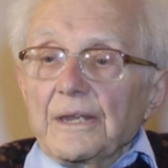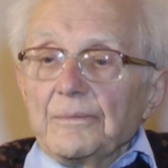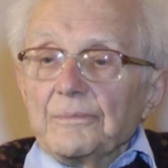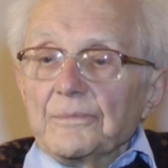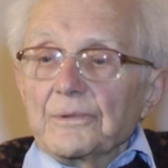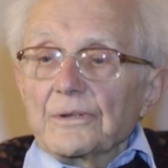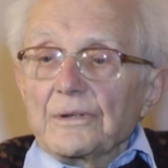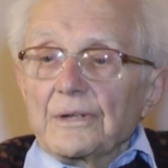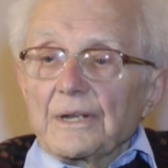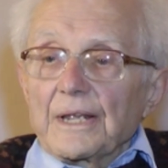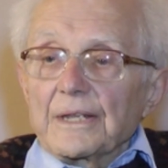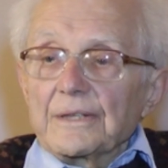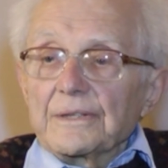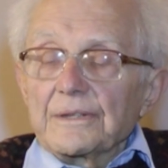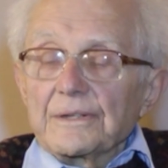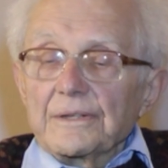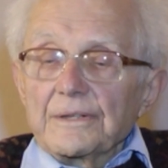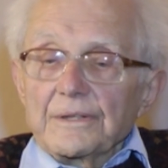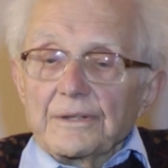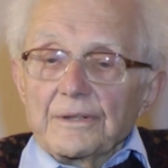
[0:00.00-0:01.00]
came to
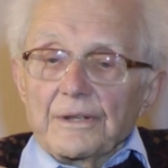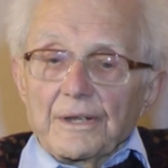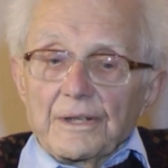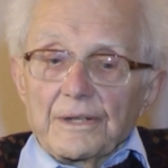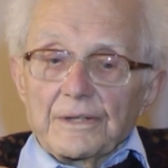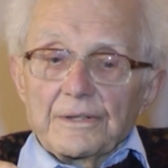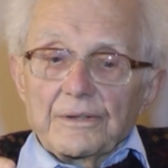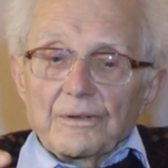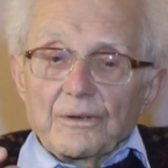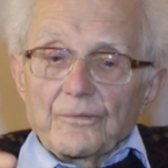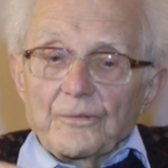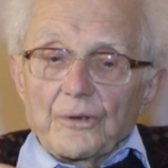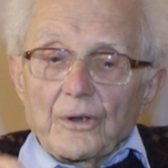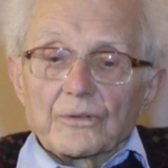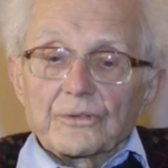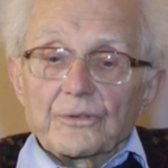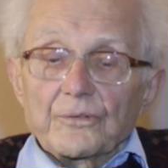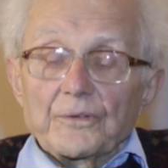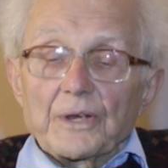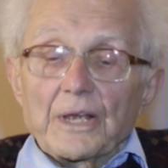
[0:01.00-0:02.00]
London, and
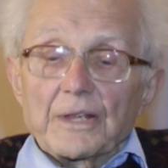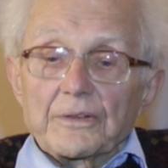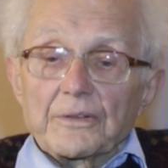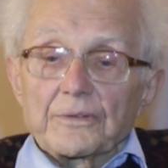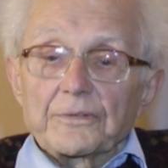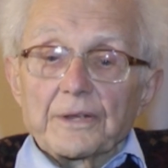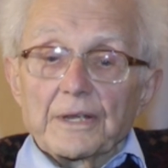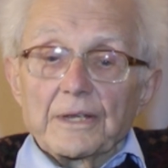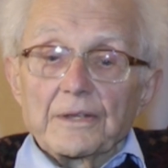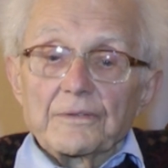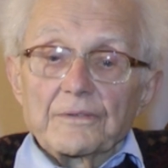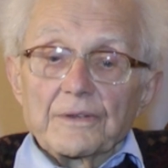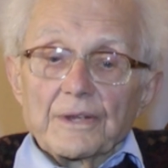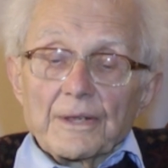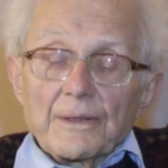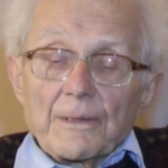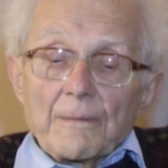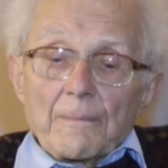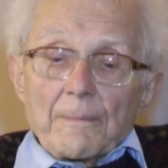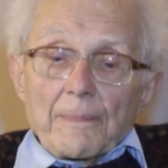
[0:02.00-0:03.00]
also for other things,
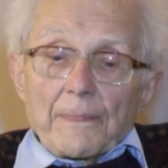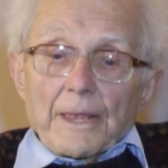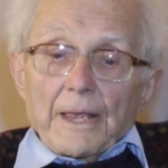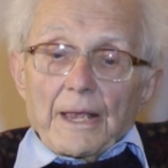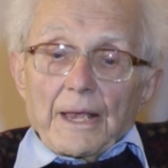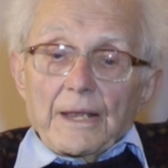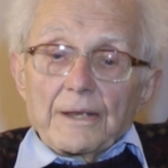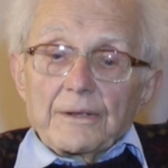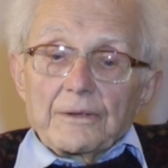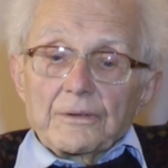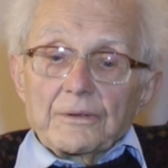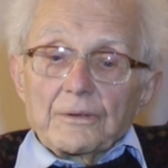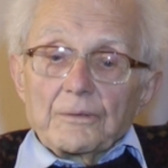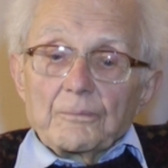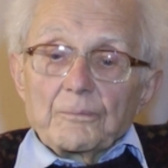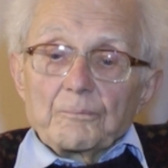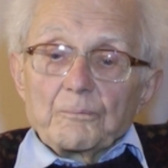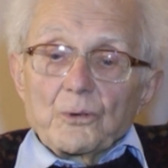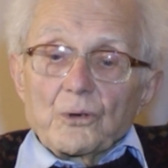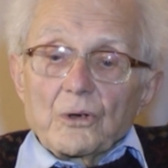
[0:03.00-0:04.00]

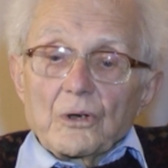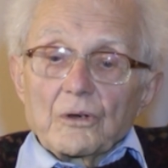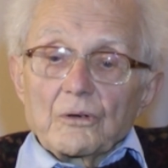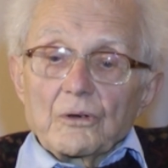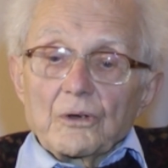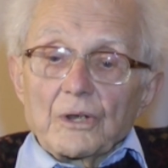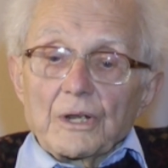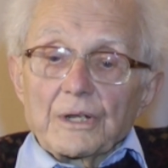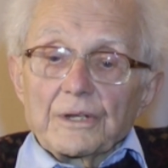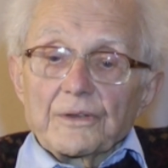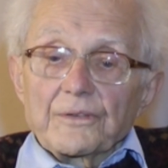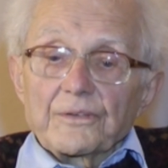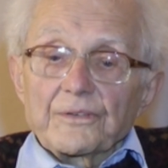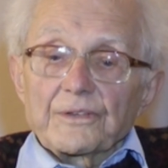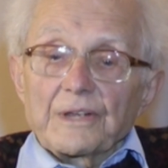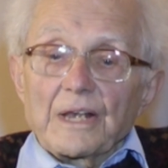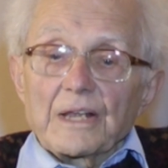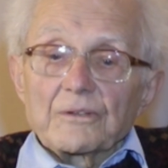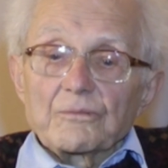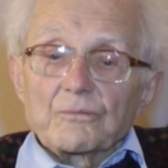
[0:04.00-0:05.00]
and Bohr and
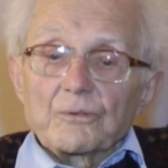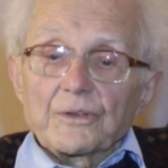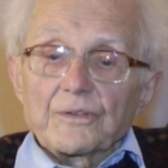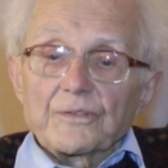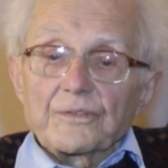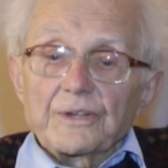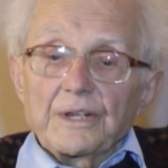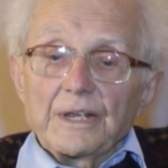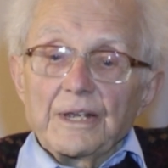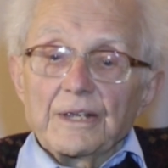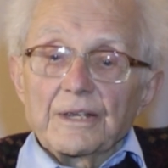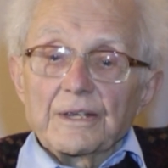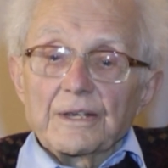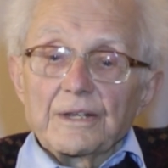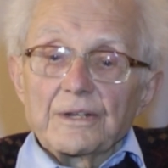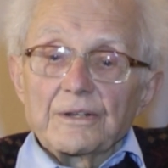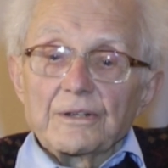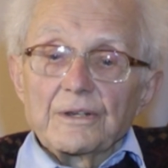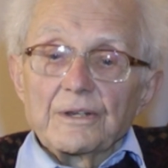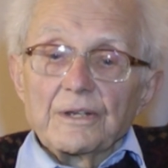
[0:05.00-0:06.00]
his son were
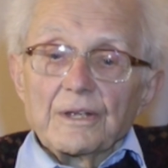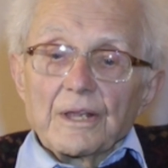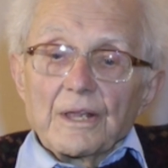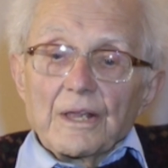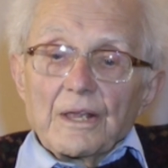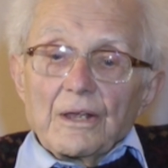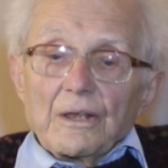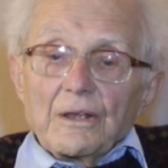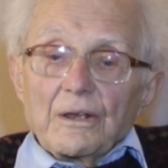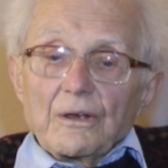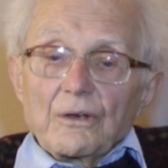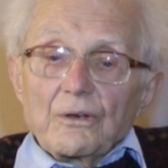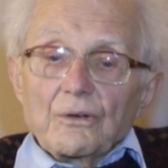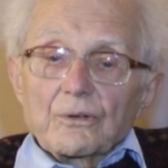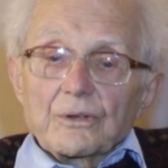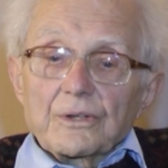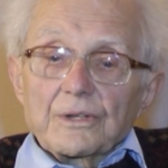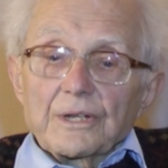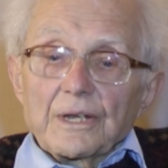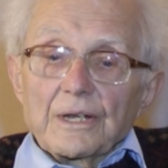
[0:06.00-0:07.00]
staying in a
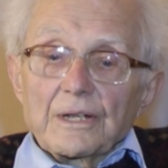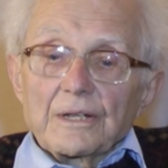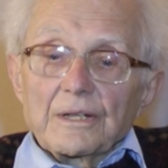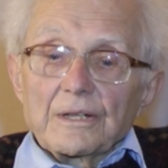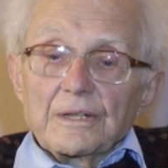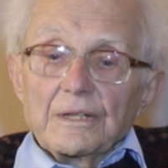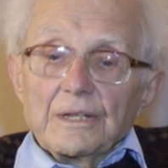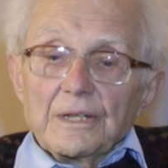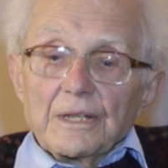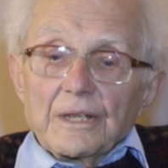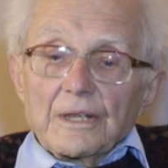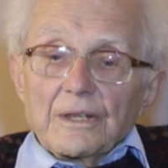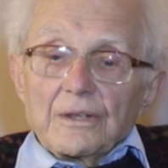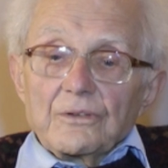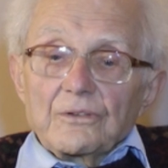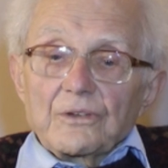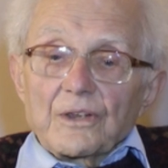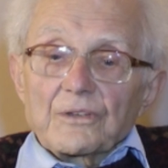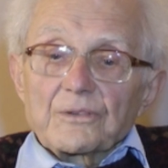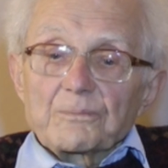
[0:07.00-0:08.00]
hotel
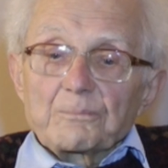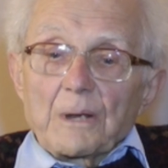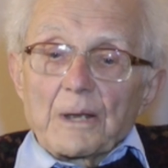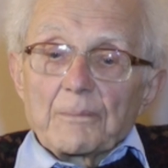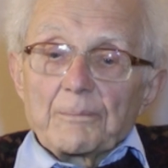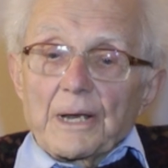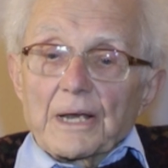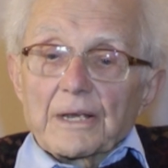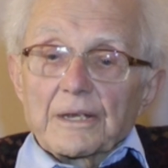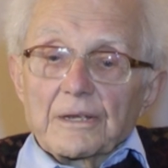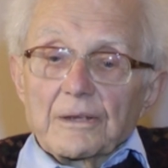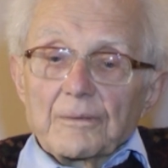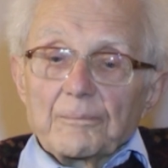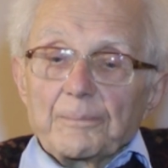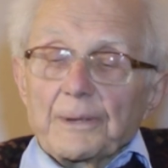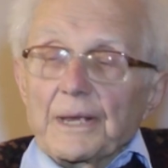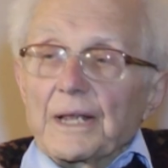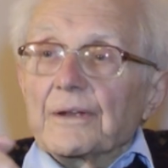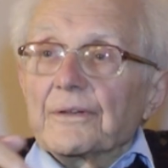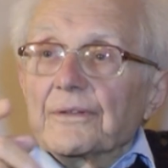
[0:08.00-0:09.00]
just by
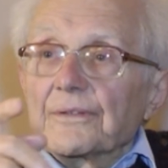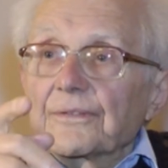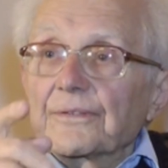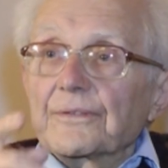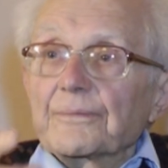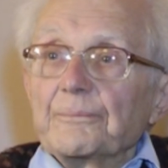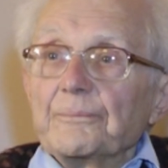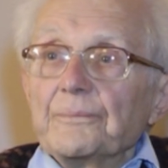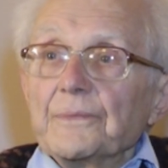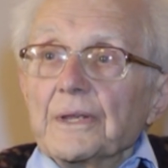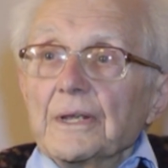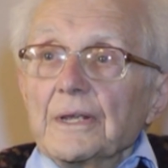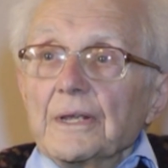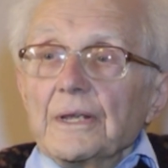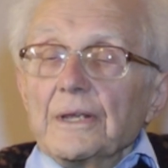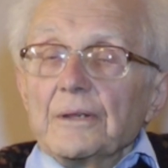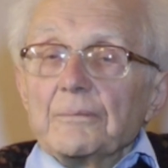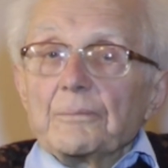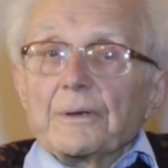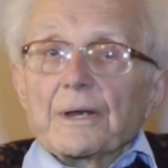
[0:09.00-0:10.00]
Buckingham Palace,
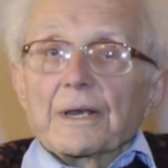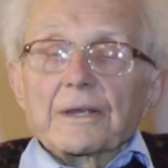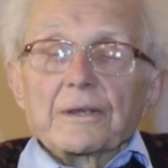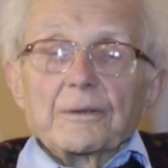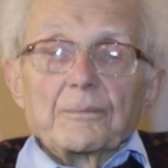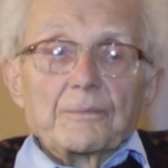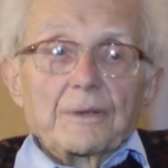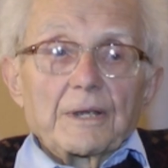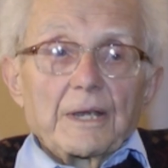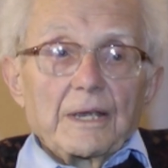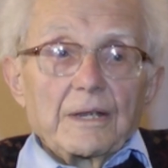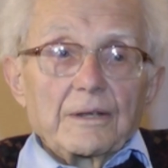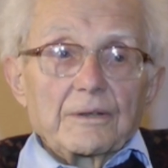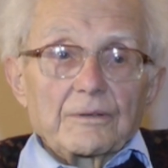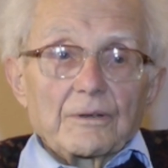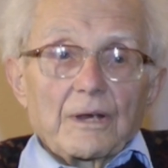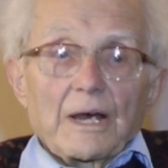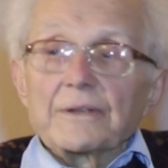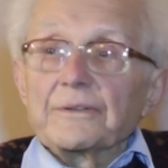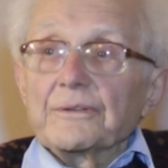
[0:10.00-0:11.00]
mm-hmm. Buckingham Gate,